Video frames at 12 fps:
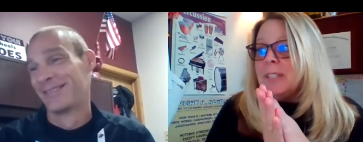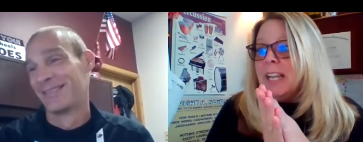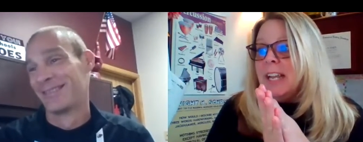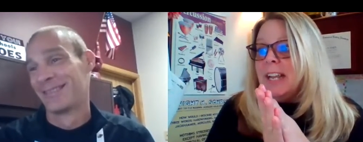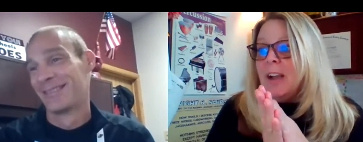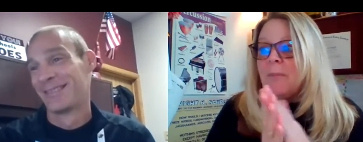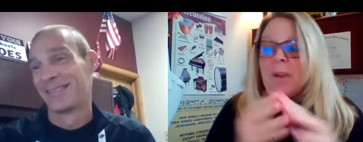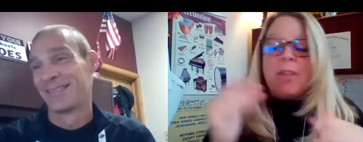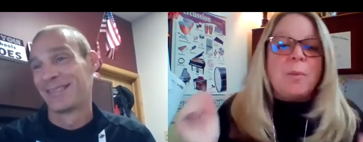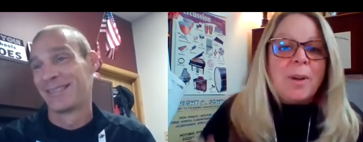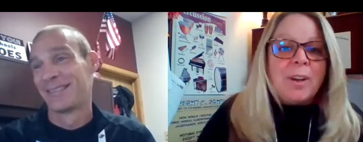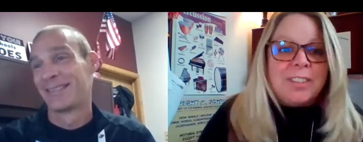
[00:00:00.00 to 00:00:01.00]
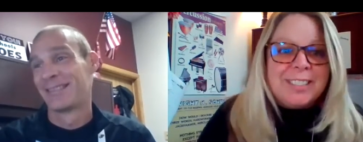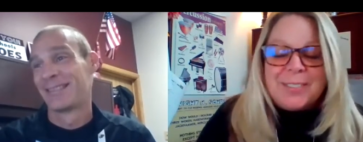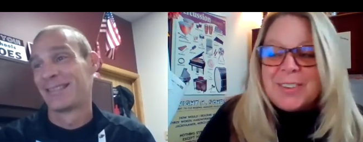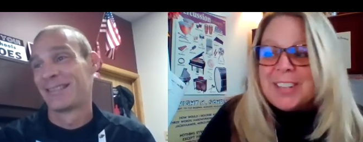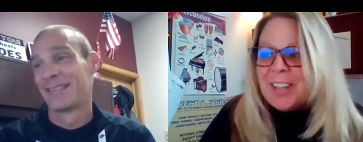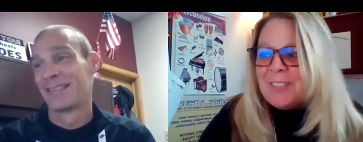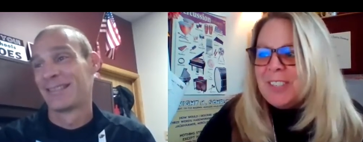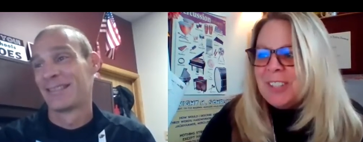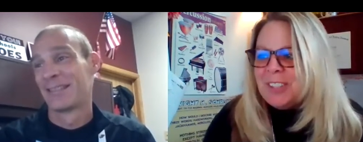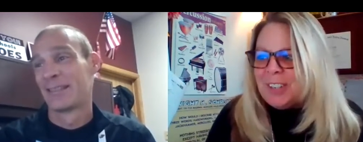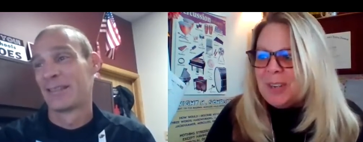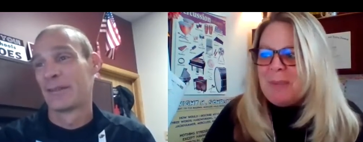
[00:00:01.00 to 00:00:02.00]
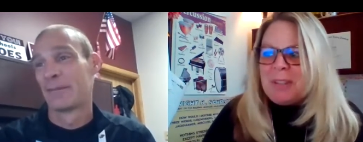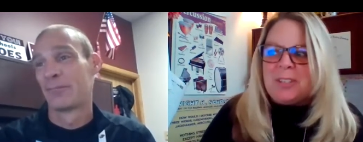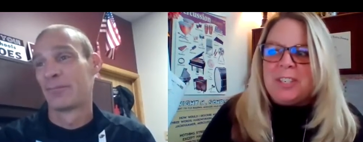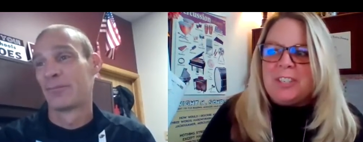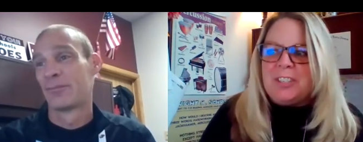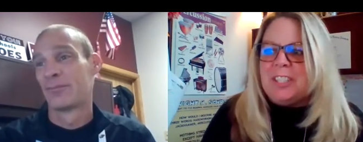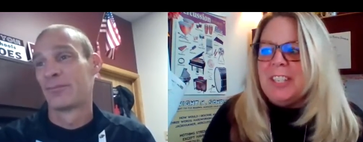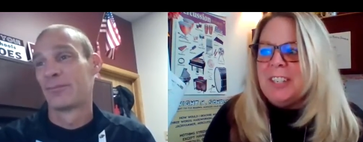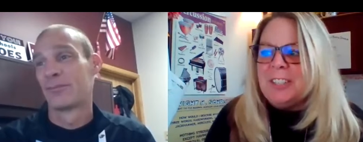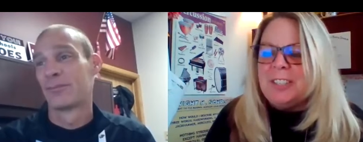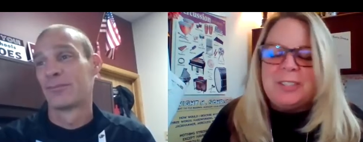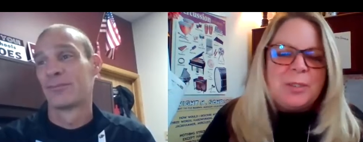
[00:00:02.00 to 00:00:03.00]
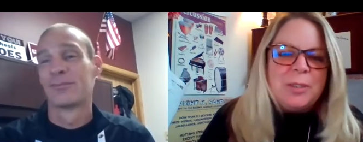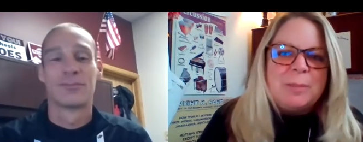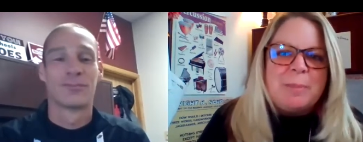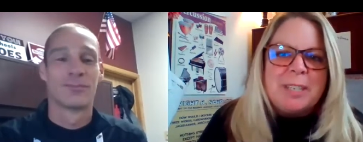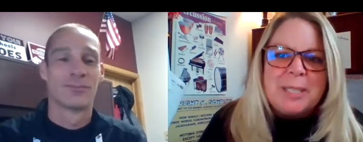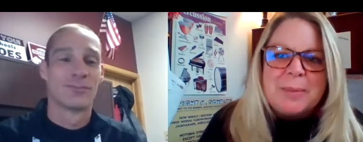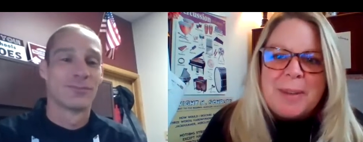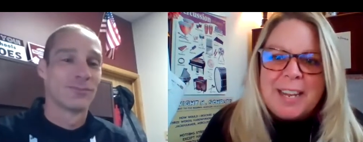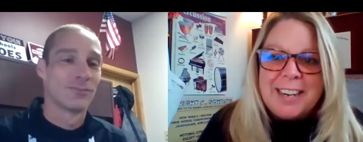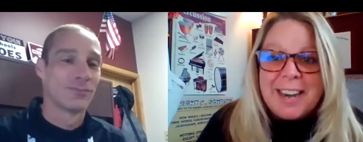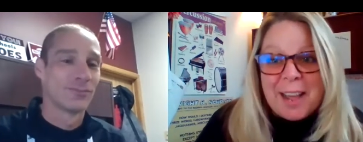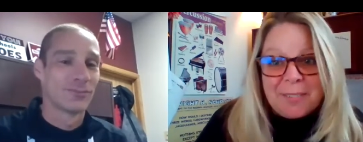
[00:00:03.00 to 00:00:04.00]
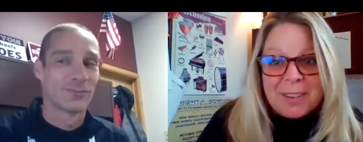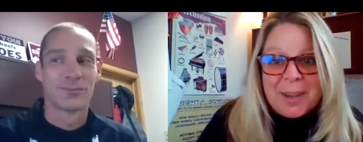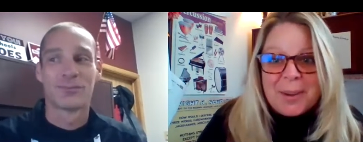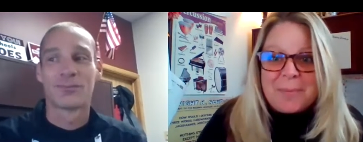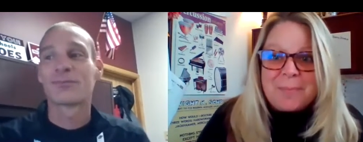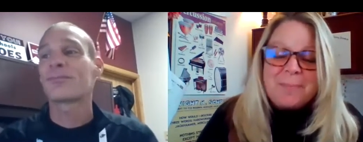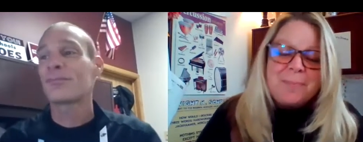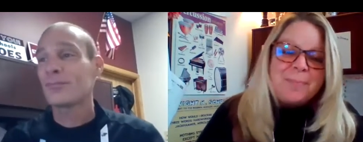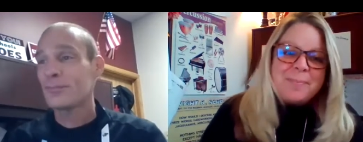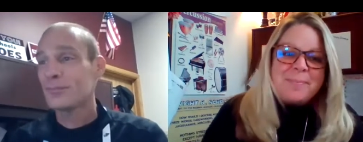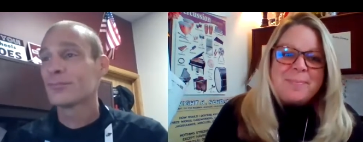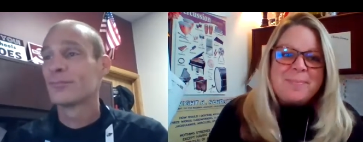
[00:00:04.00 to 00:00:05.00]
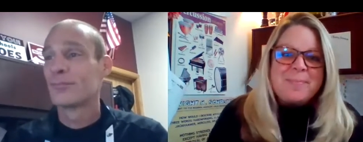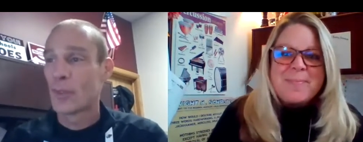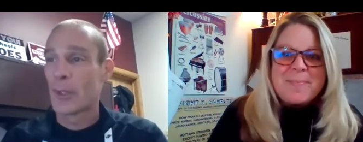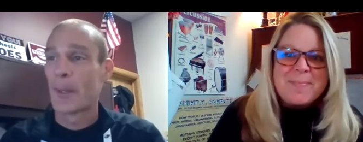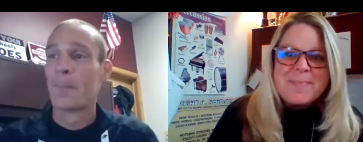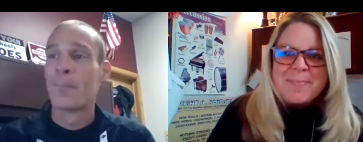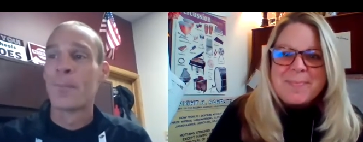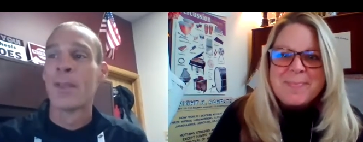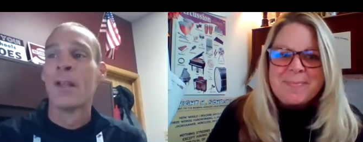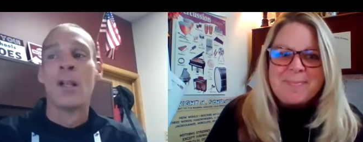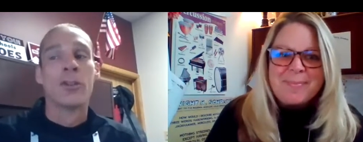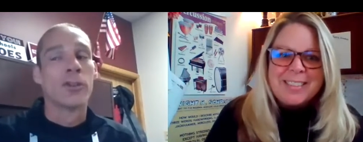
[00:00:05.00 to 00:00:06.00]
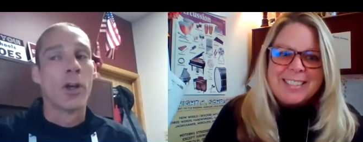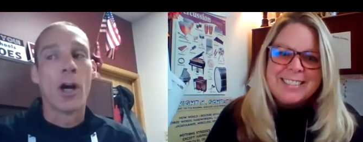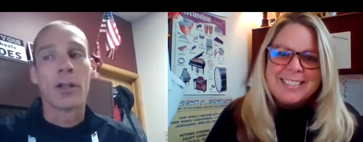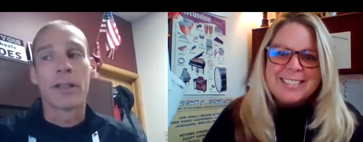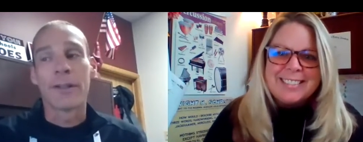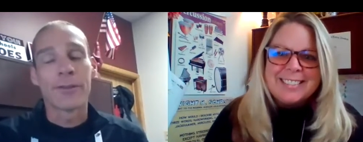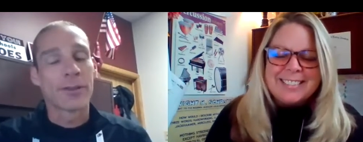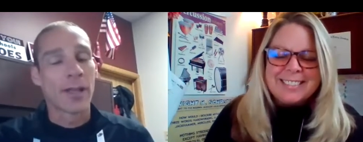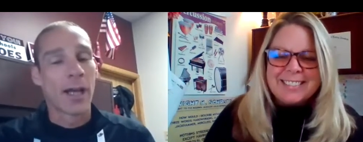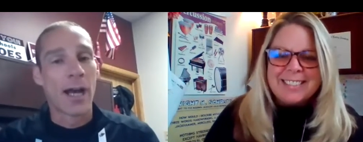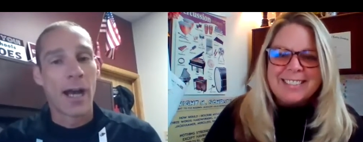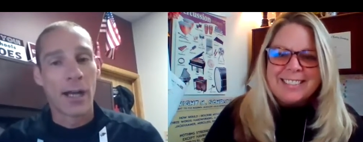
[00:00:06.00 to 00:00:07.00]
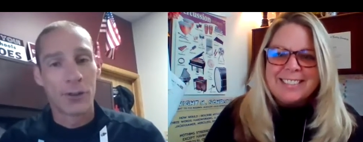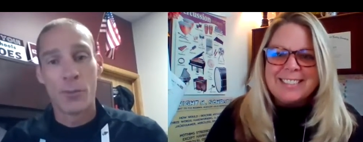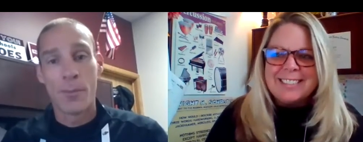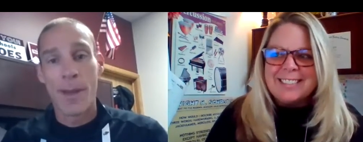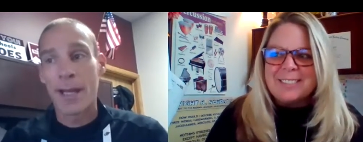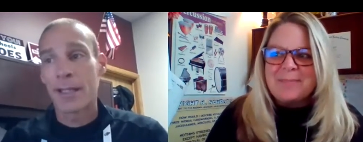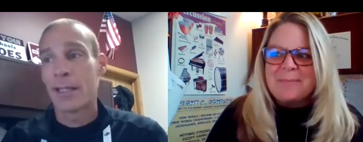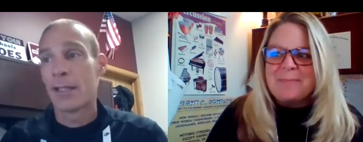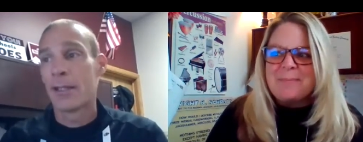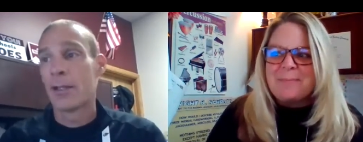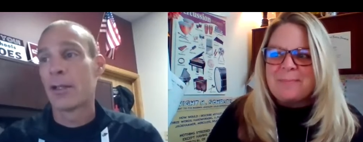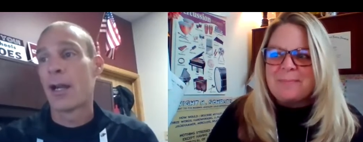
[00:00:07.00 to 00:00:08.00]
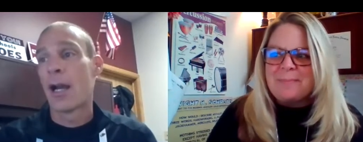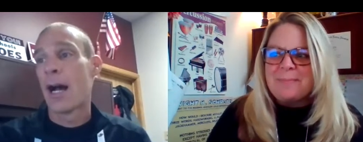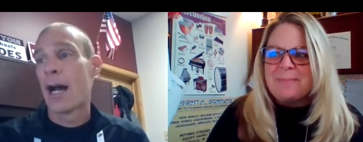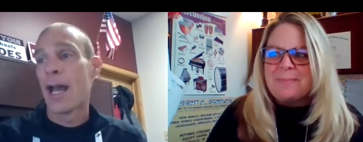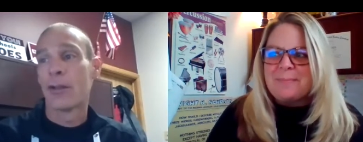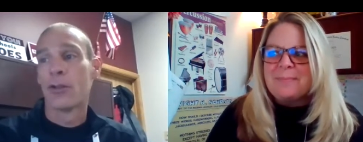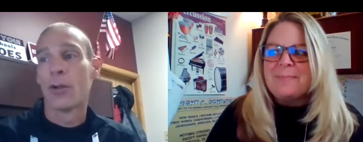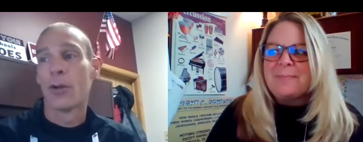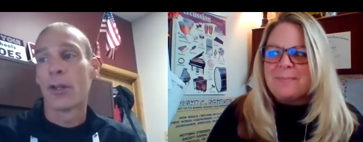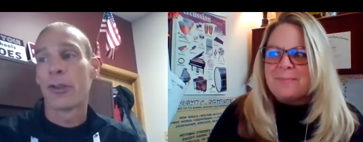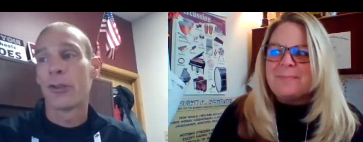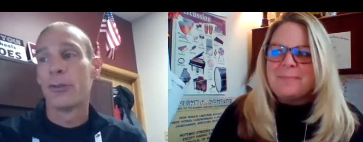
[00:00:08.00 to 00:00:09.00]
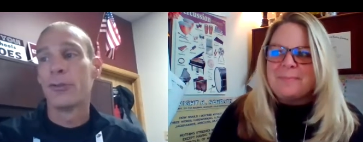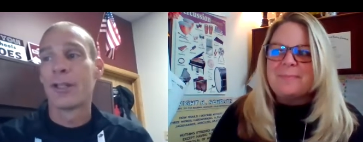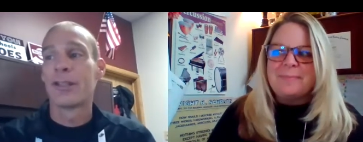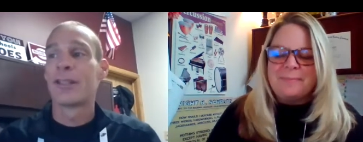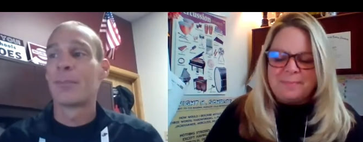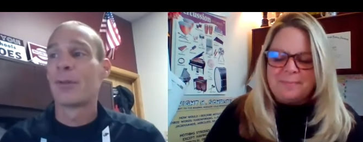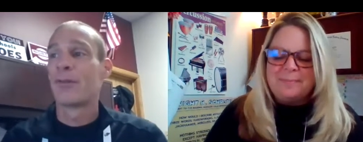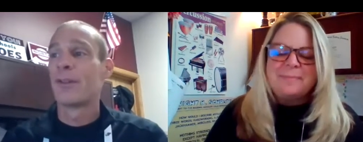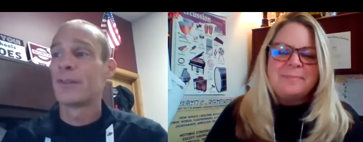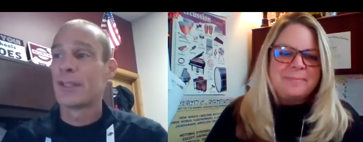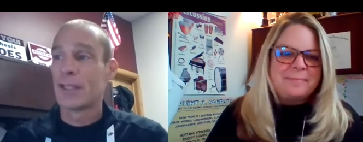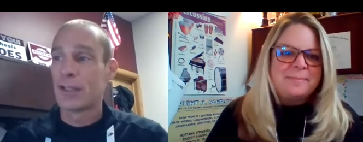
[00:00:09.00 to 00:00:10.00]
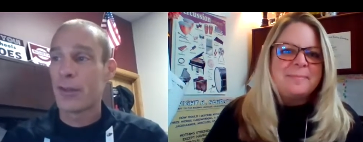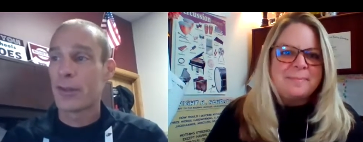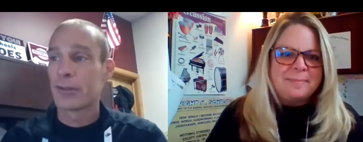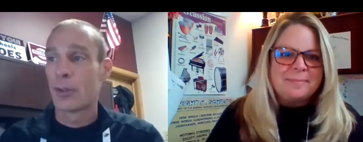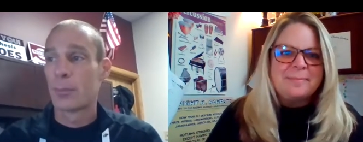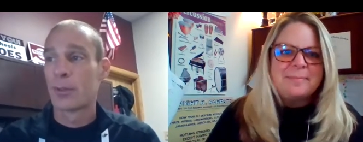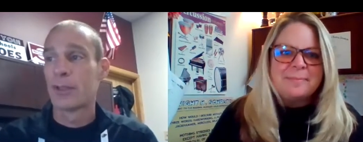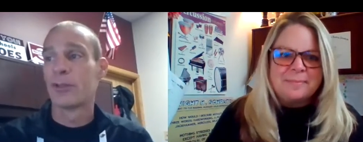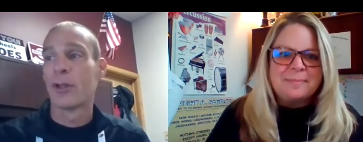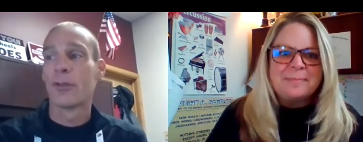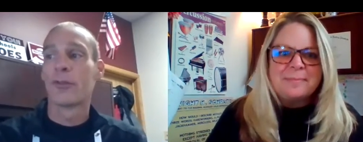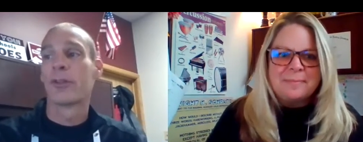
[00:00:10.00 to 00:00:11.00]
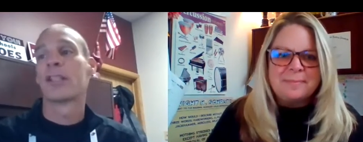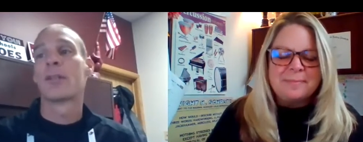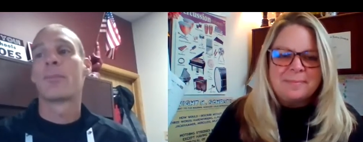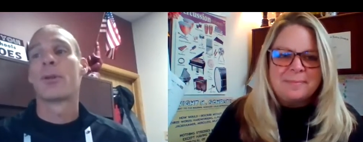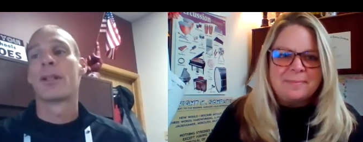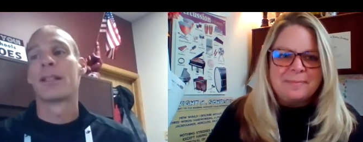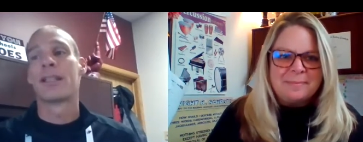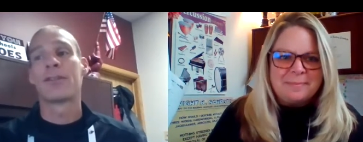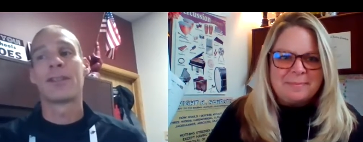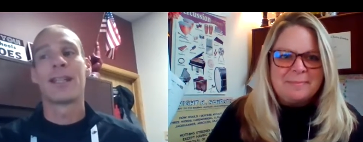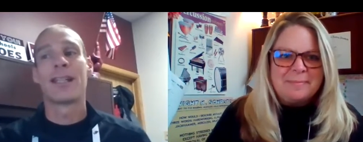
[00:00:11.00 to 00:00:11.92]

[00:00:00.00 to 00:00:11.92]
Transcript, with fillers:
Speaker 1: where was I? Around the world. We love to learn about the traditions our students participate in every year.
Speaker 2: So all gifts uh, are due back here uh, at North Tuesday, December 15th. So please don't forget to put a gift